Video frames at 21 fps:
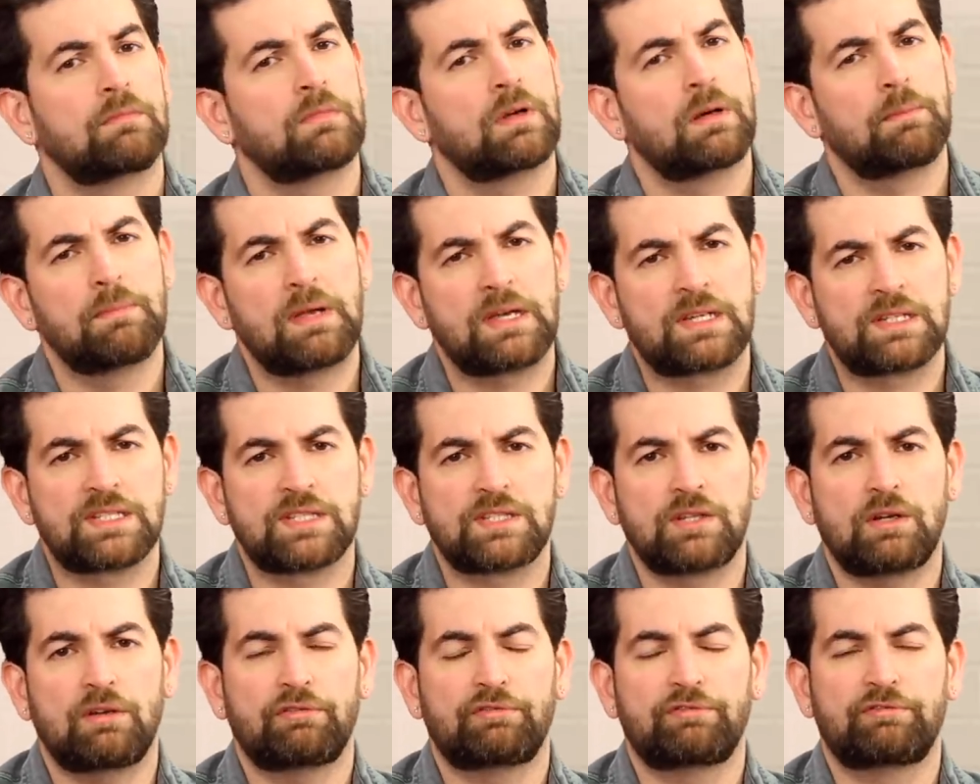a mix
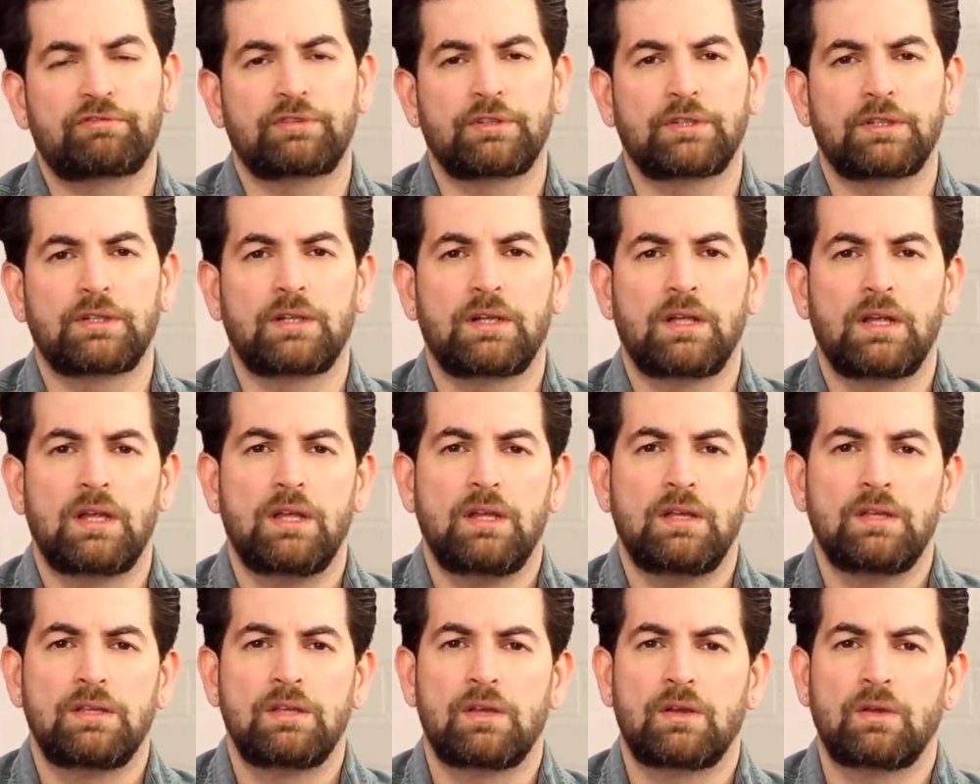of uh,
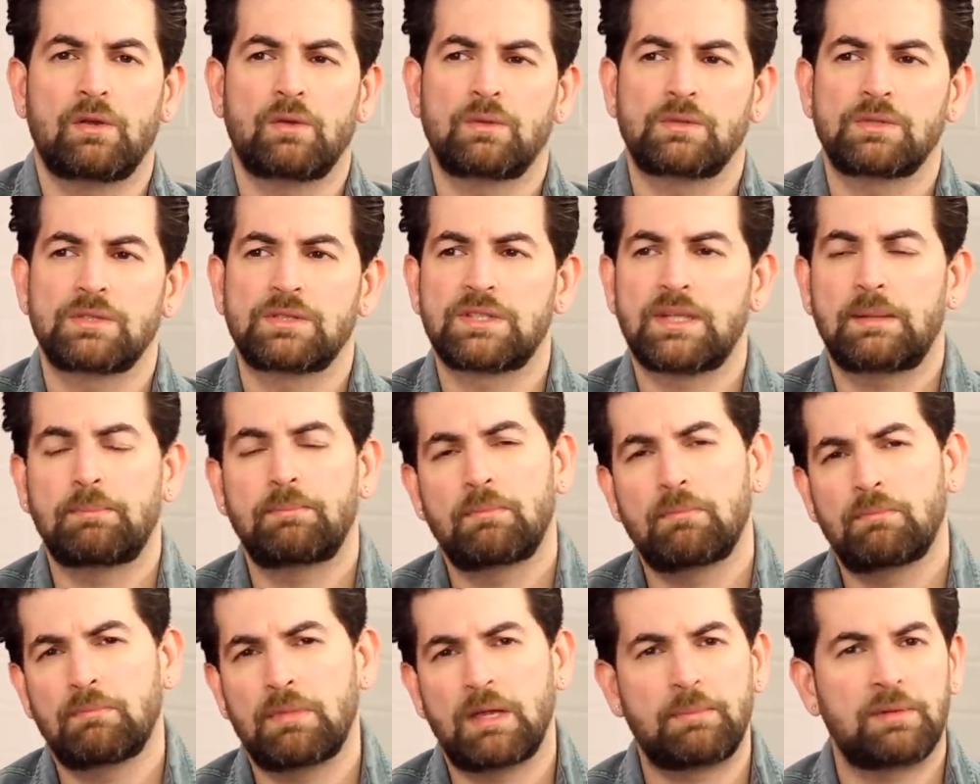you know, some
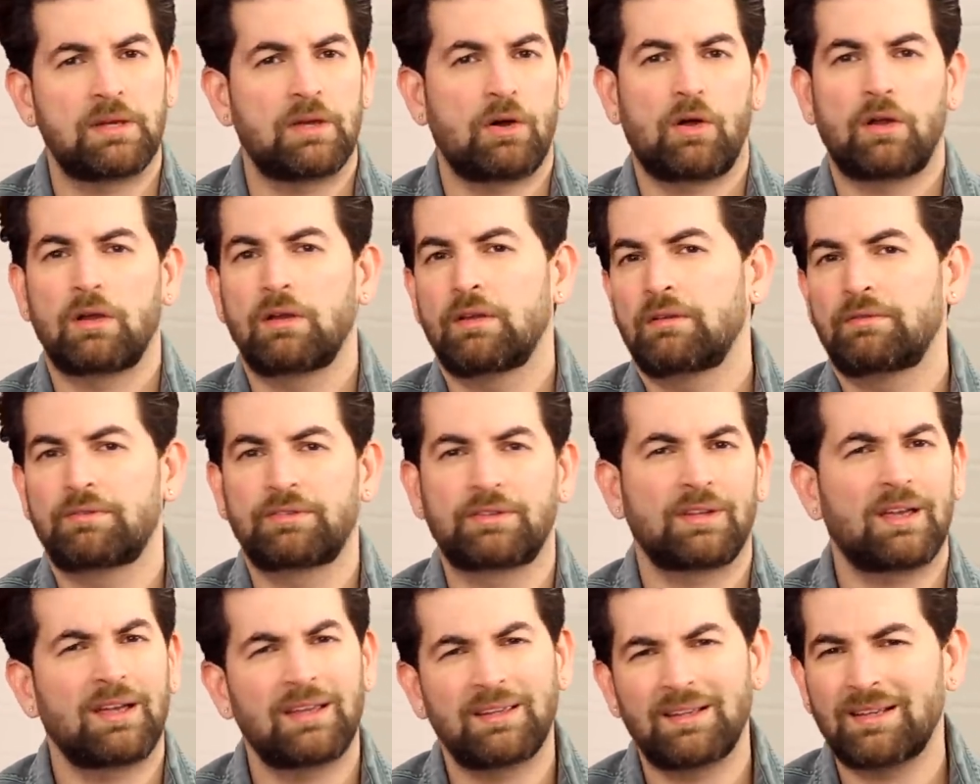maybe olives.
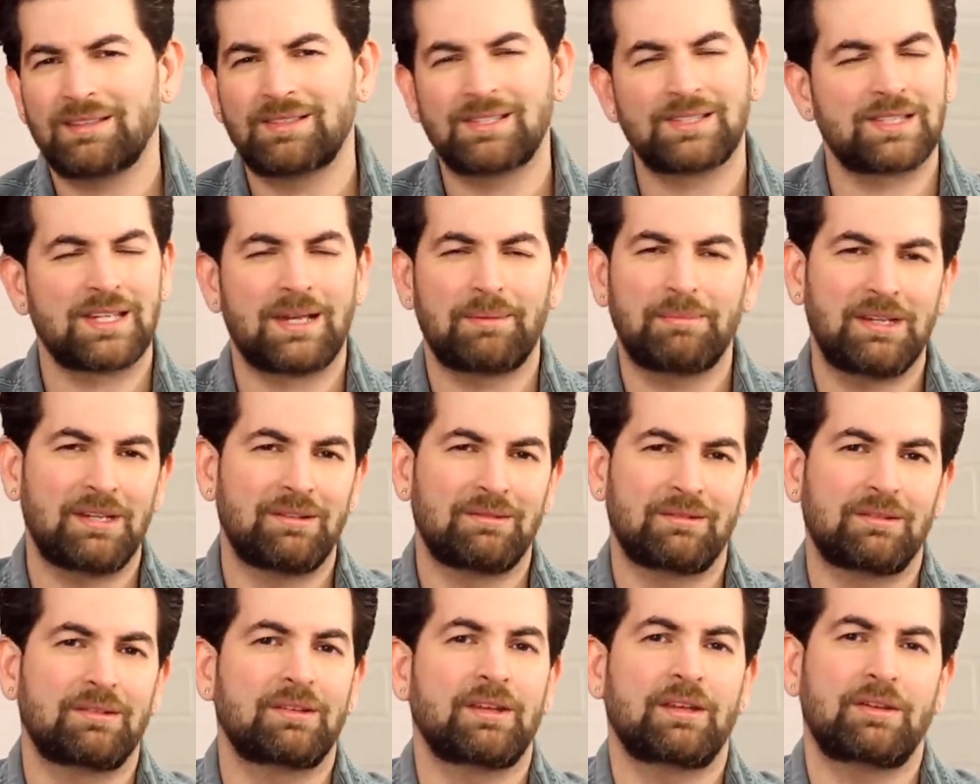I, I just, I mean,
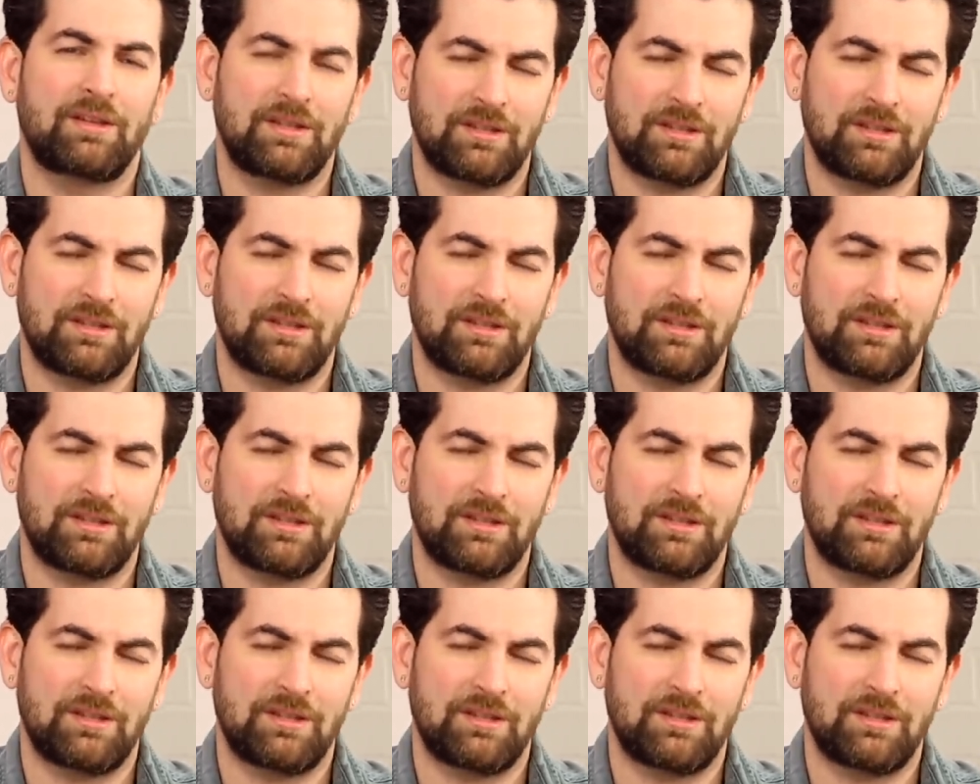then